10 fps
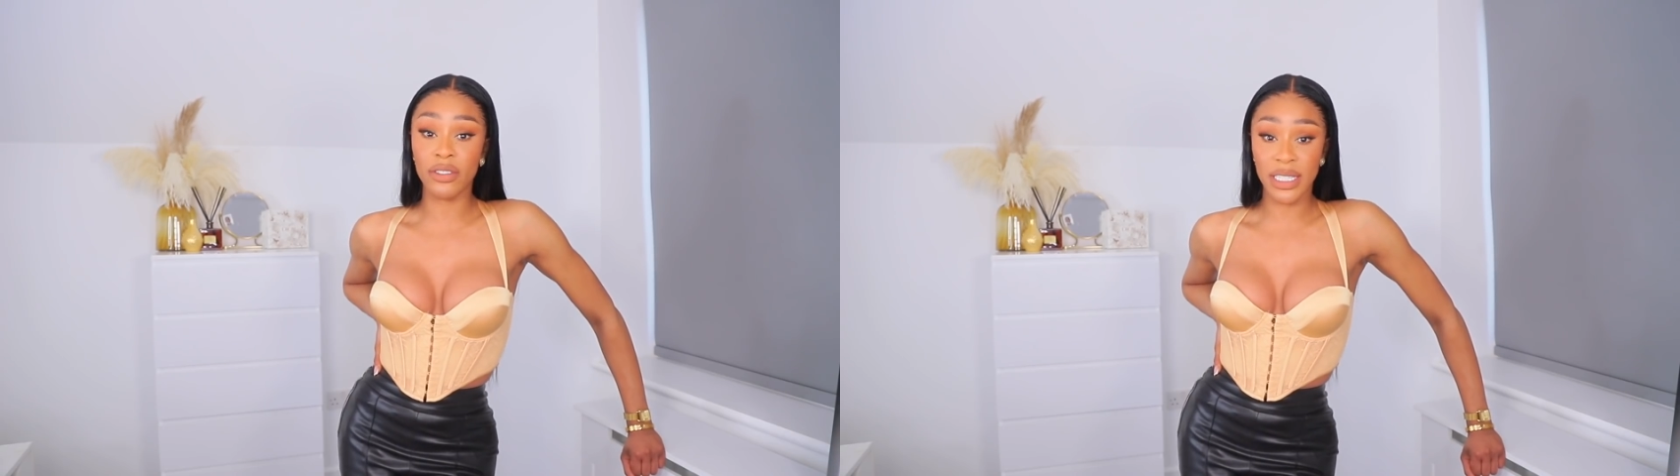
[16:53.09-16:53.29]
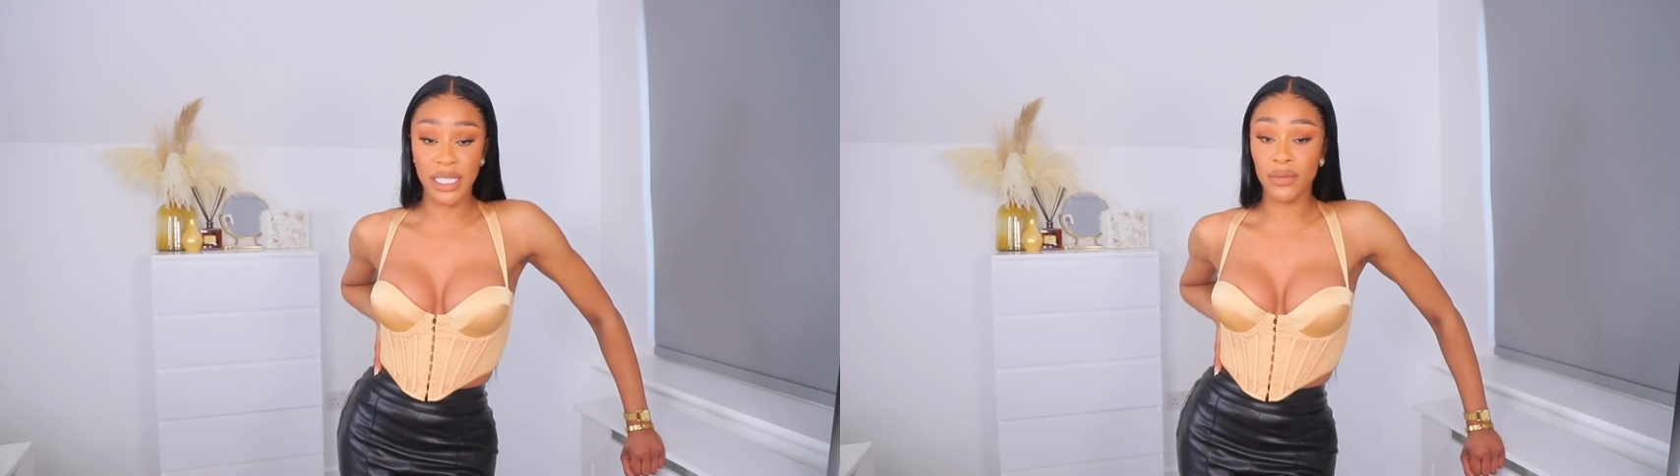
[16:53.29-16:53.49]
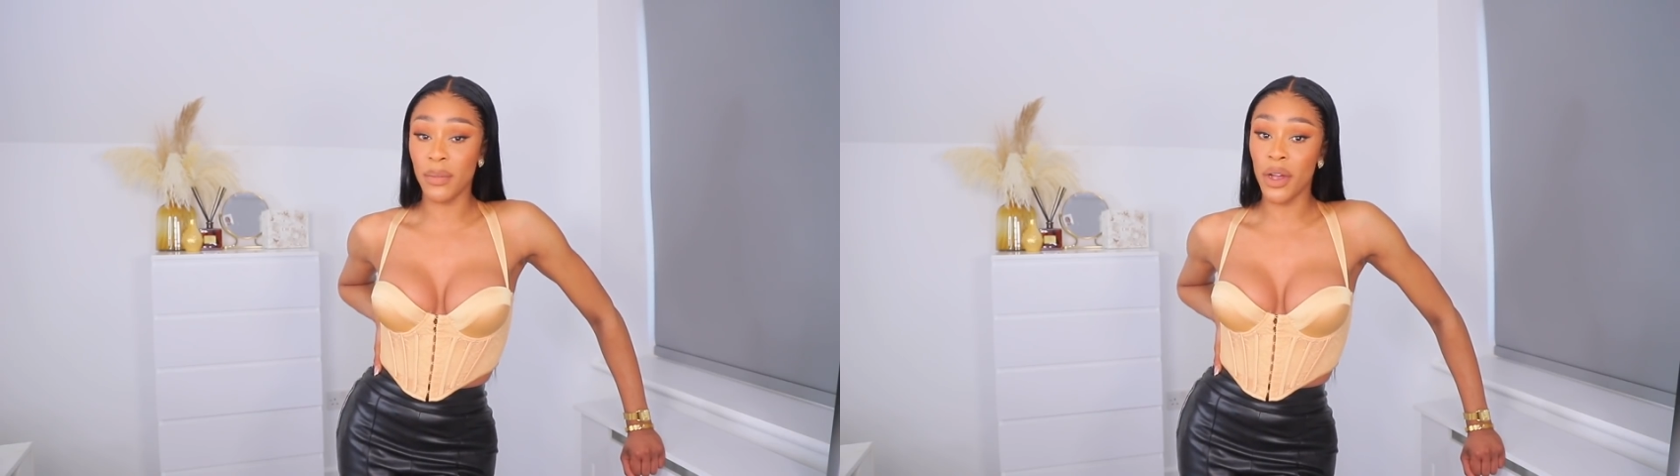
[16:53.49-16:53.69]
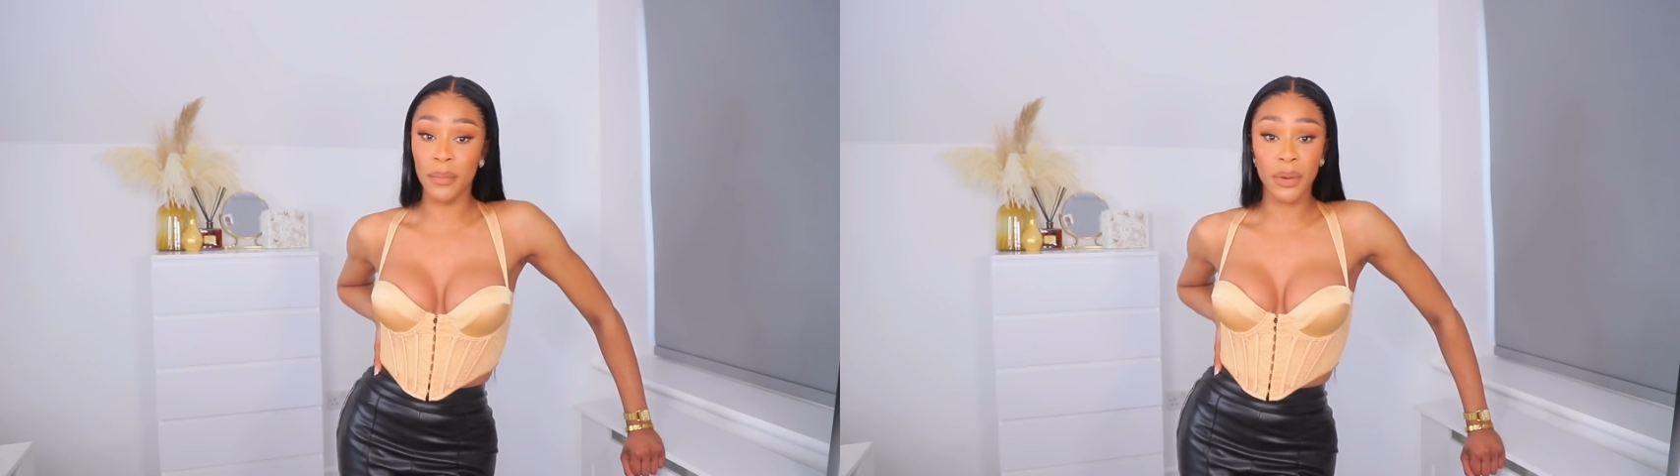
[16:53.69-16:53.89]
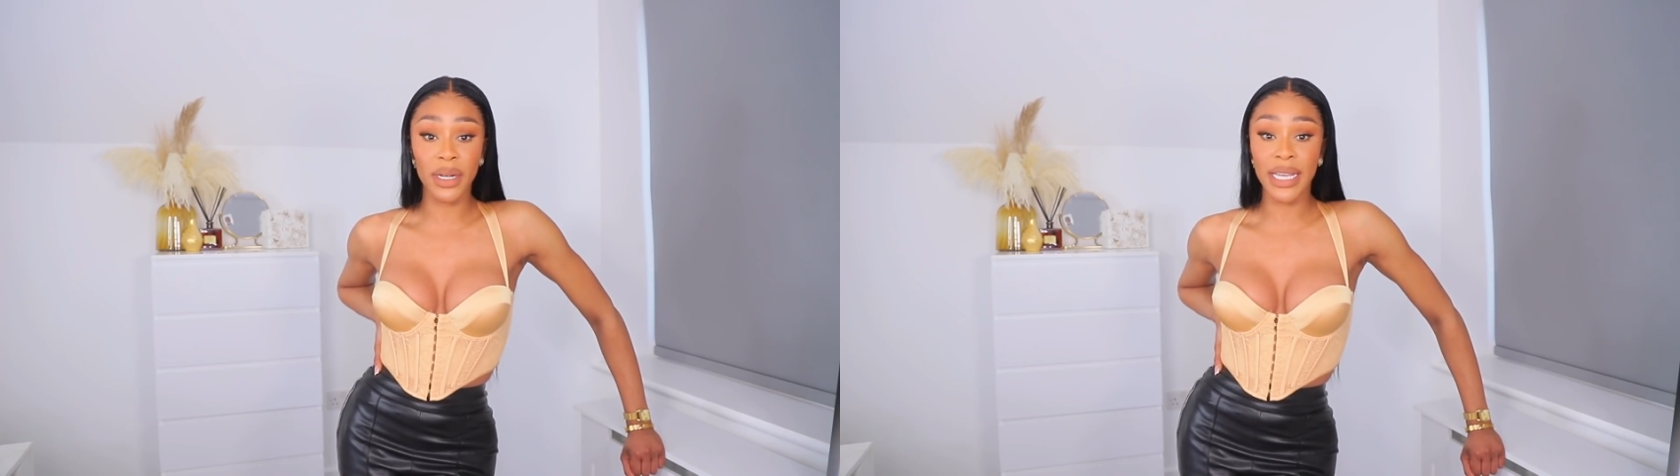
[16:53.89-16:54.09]
dresses from
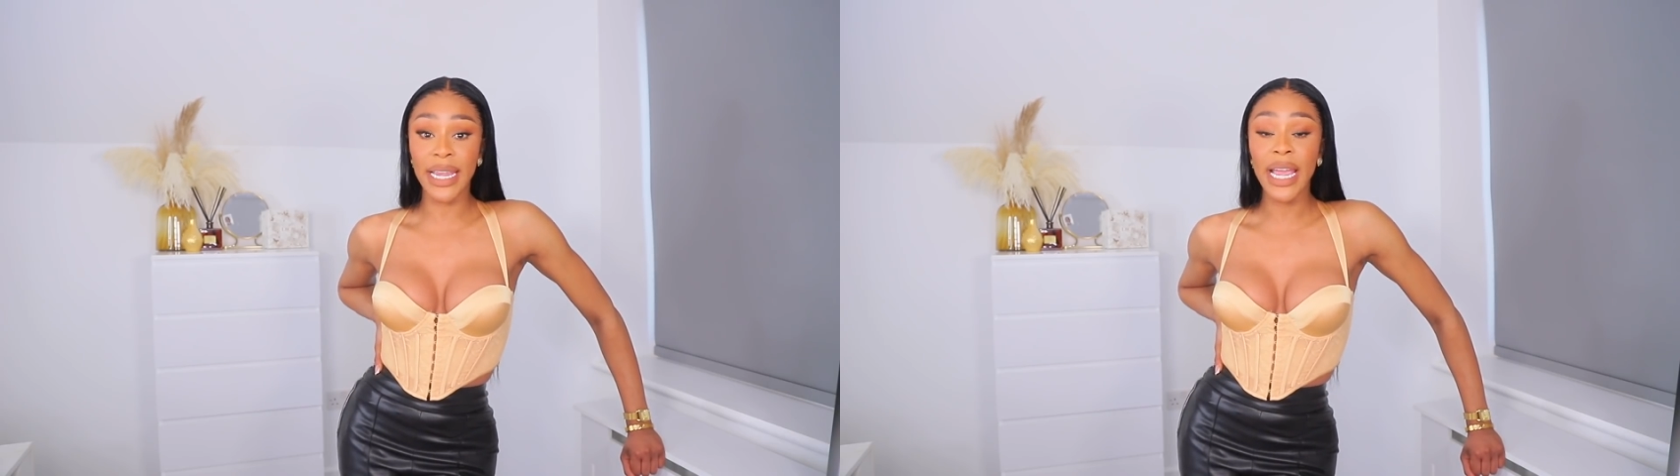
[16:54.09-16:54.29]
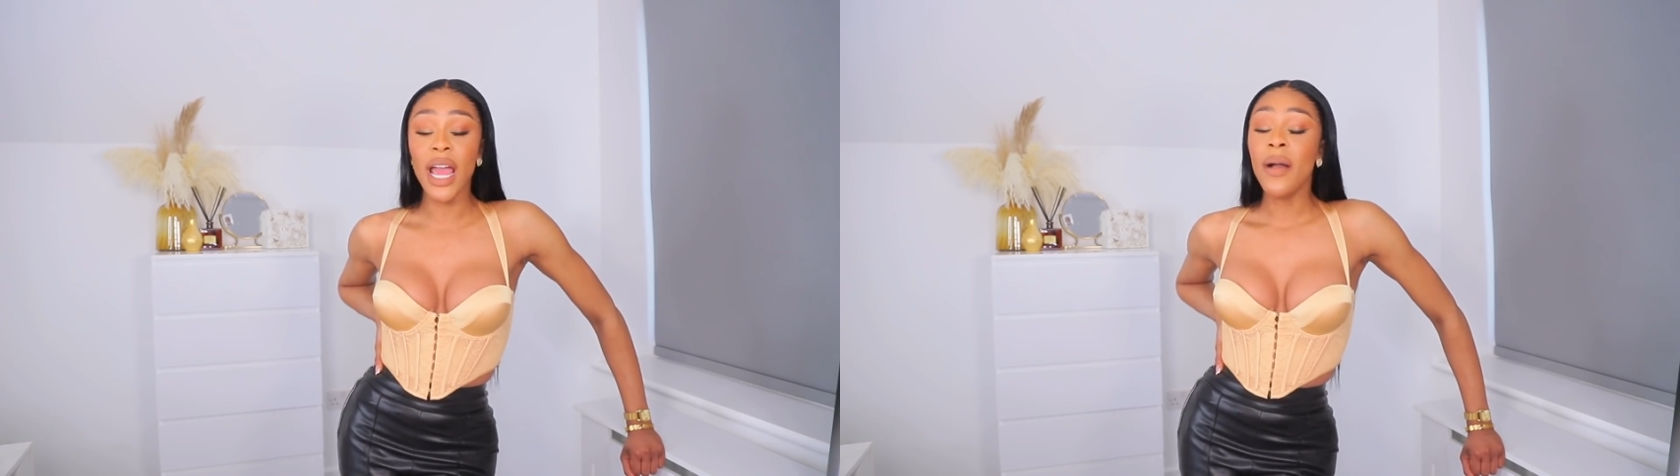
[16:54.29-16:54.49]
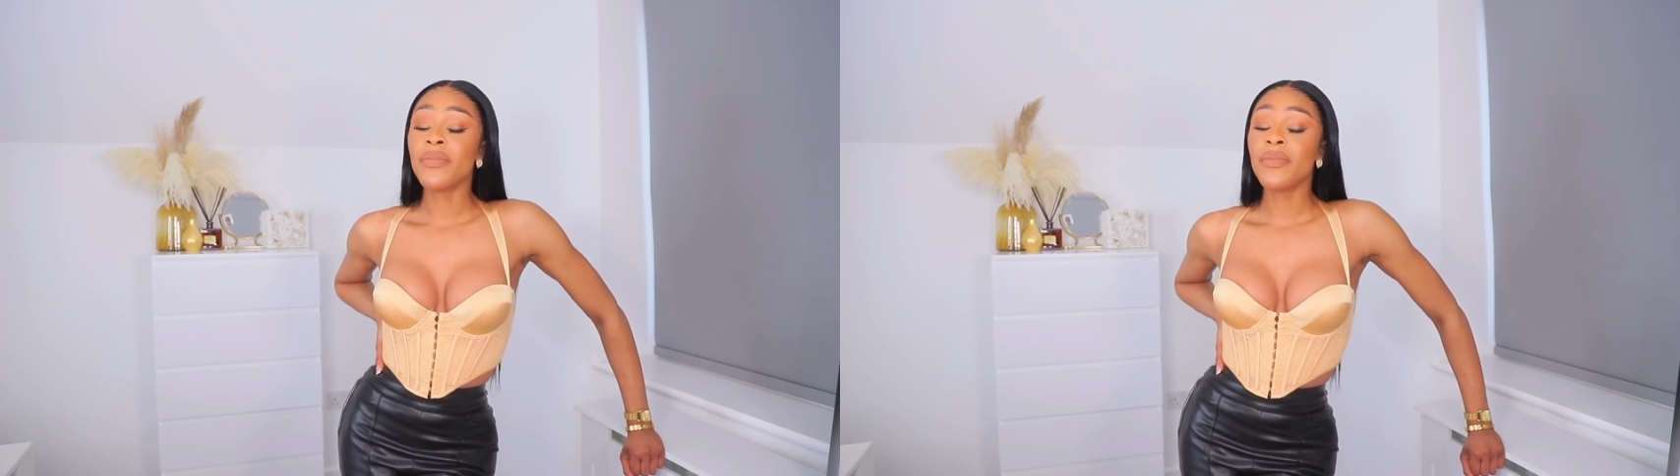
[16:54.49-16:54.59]
Opoly.